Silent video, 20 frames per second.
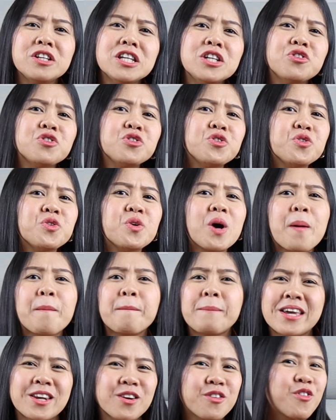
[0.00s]
need to do a
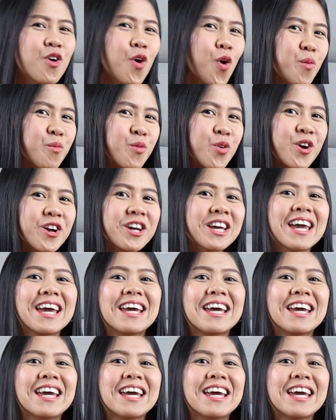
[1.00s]
bit of homework